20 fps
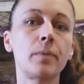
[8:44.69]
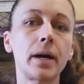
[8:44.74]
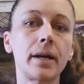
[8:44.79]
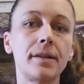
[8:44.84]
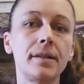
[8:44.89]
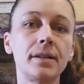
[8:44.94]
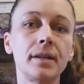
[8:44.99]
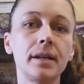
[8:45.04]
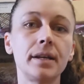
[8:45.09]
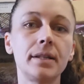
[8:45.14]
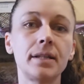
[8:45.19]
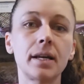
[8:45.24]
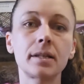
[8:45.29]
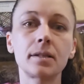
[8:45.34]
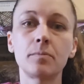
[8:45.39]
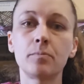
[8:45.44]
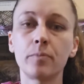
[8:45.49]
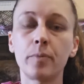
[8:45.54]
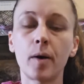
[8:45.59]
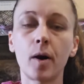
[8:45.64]
but it
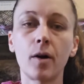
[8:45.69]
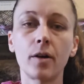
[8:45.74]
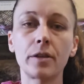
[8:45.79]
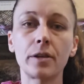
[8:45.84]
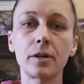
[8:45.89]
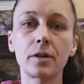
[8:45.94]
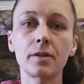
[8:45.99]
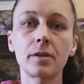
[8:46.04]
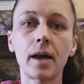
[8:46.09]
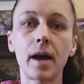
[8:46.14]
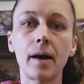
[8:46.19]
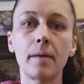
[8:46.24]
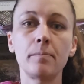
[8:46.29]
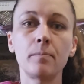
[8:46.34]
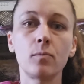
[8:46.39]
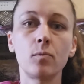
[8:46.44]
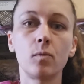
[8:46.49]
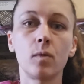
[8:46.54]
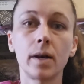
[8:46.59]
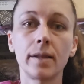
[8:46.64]
doesn't bother
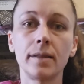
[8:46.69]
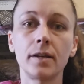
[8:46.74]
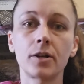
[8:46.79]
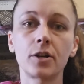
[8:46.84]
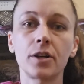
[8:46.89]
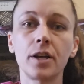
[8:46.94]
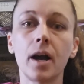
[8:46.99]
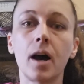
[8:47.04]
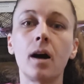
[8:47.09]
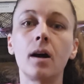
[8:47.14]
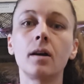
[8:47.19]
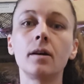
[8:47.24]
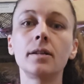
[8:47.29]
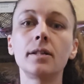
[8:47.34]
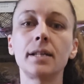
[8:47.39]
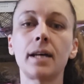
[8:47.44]
them when they're young